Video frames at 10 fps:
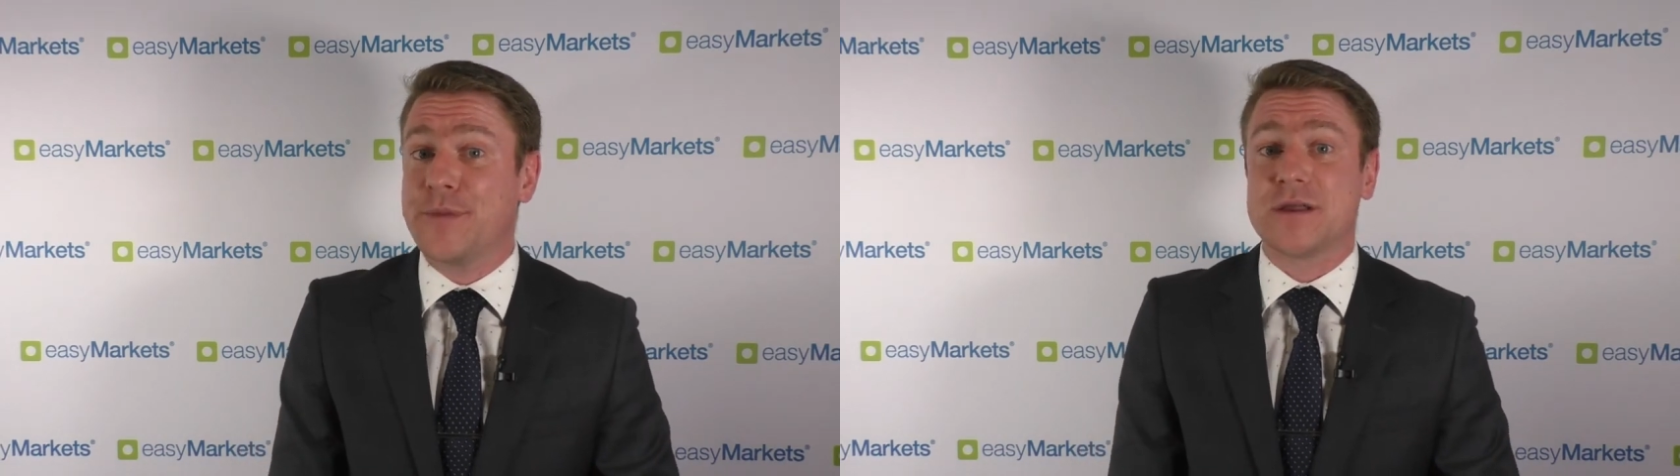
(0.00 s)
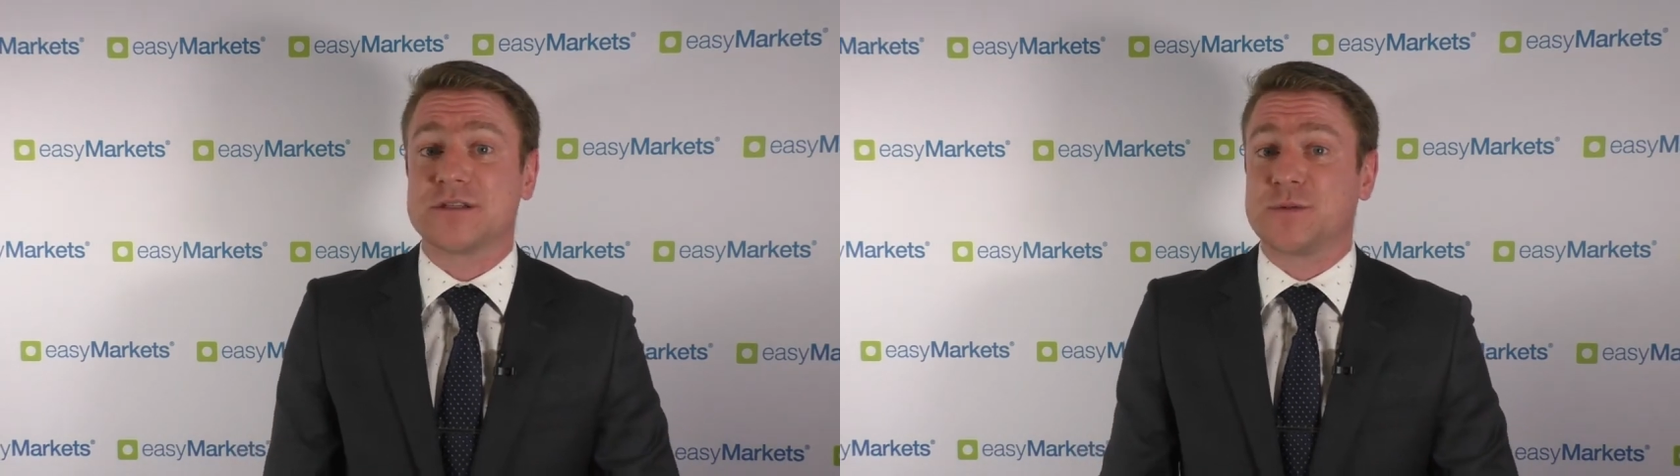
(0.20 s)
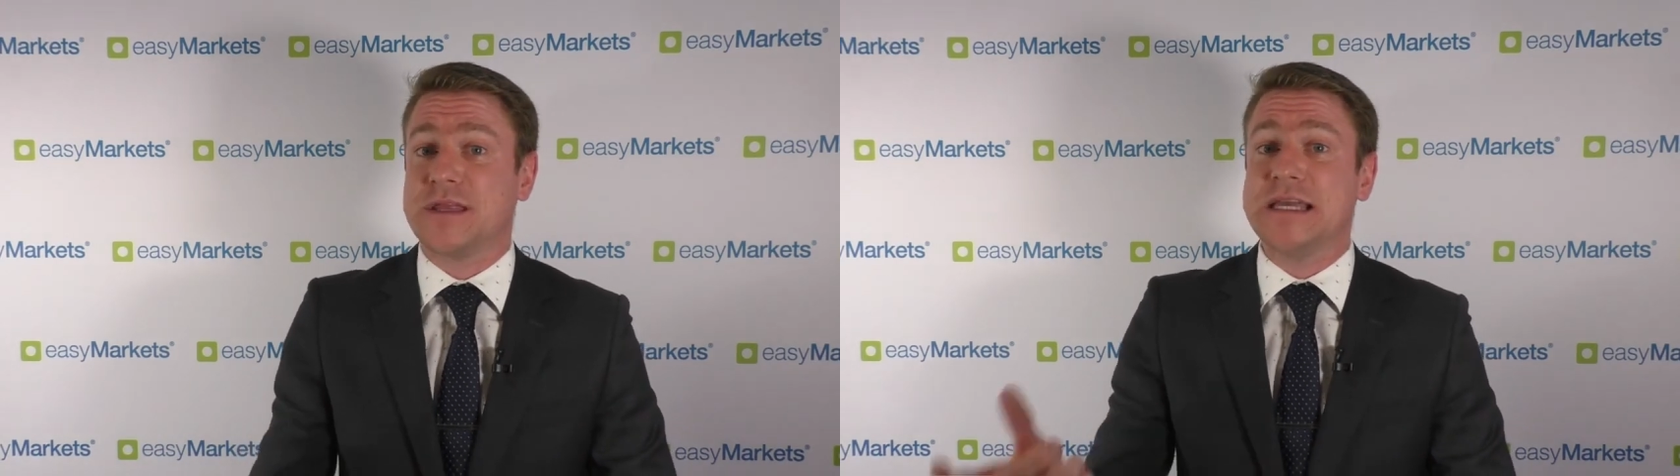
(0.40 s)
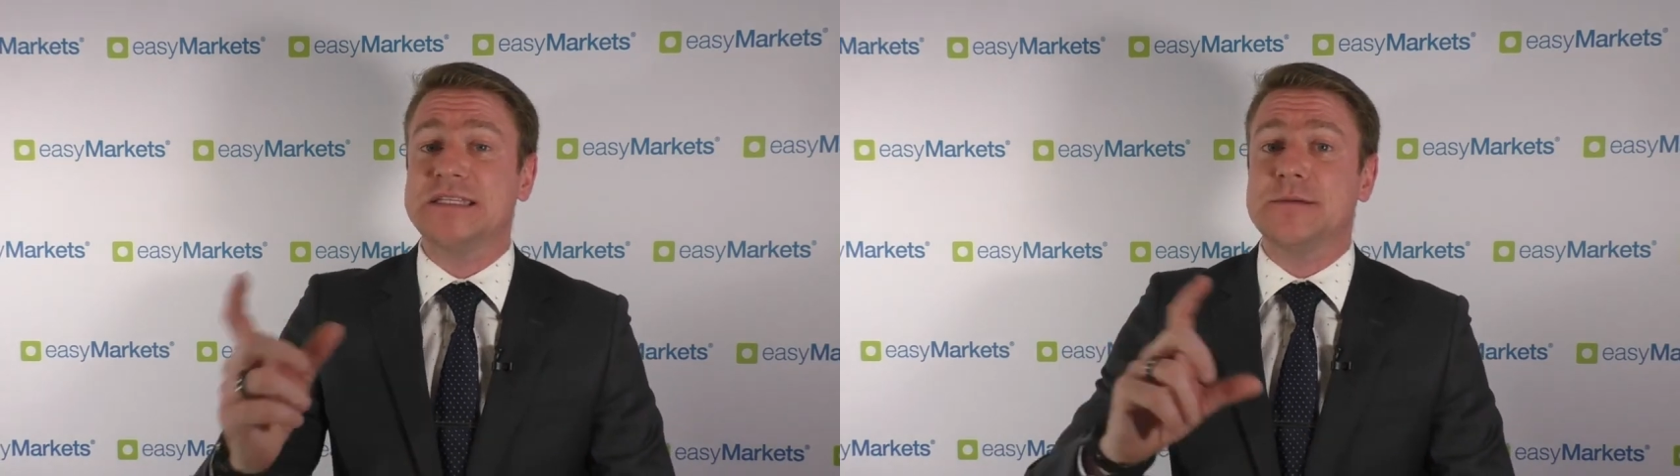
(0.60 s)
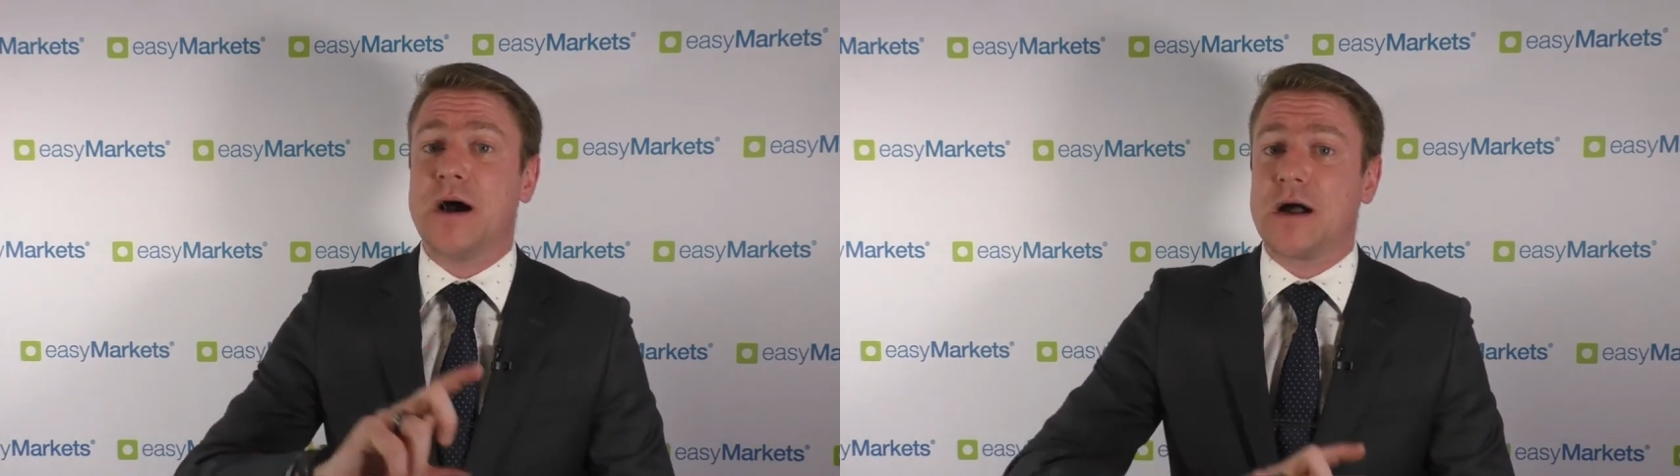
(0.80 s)
because with
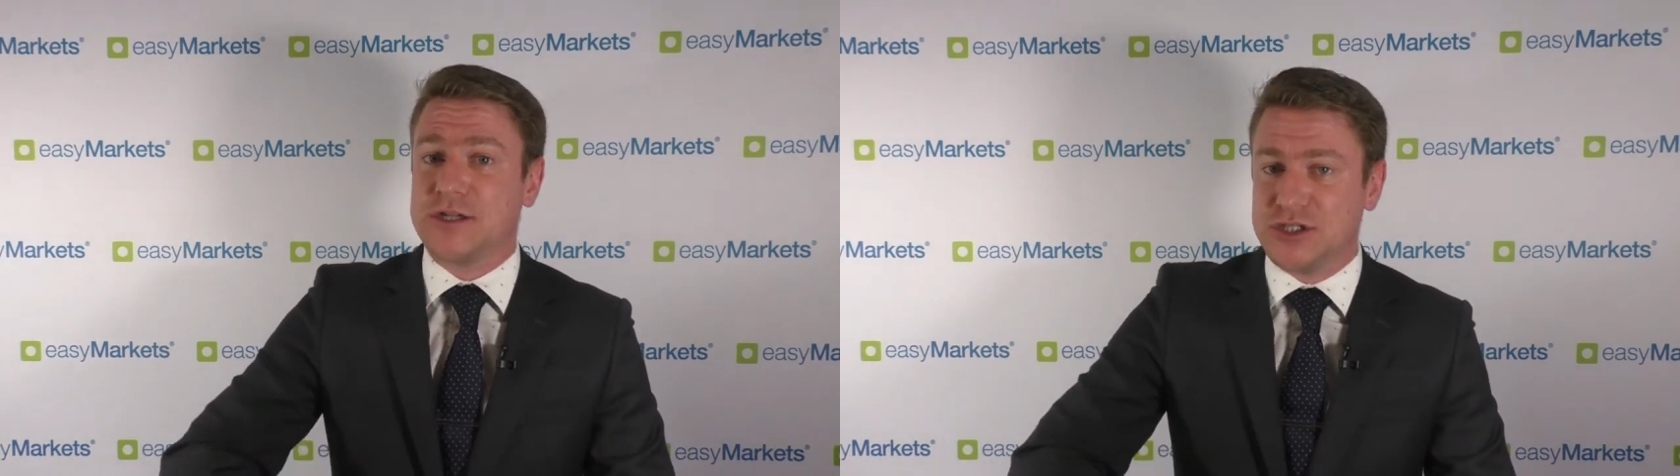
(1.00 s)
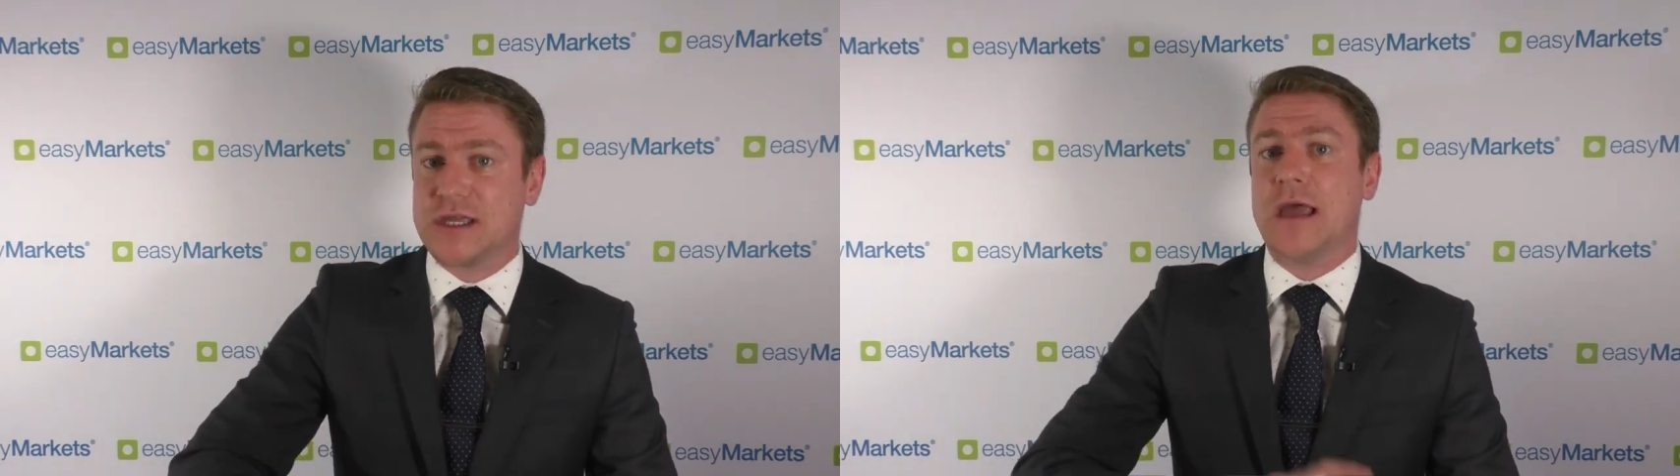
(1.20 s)
Easy Markets you